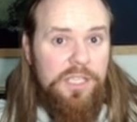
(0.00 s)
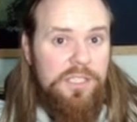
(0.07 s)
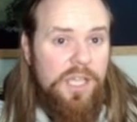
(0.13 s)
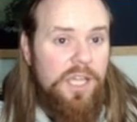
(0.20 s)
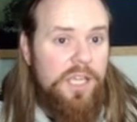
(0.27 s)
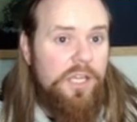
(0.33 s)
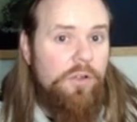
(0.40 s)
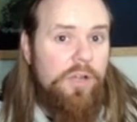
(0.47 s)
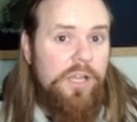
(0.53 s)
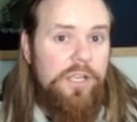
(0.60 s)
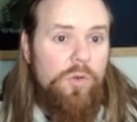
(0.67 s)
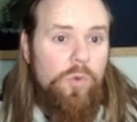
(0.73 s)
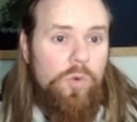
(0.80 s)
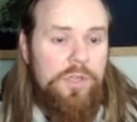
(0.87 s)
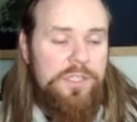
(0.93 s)
to high grade
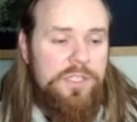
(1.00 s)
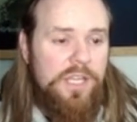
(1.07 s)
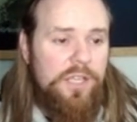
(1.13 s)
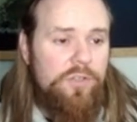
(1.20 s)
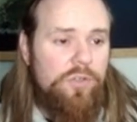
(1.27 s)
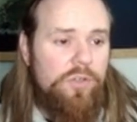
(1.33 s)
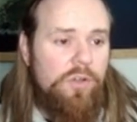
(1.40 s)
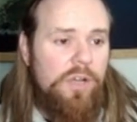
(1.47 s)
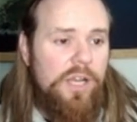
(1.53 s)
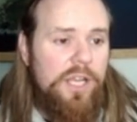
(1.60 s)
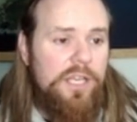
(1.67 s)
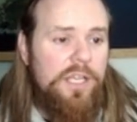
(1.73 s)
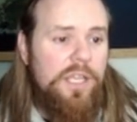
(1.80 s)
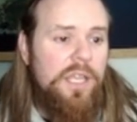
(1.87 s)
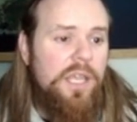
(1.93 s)
or standard grade.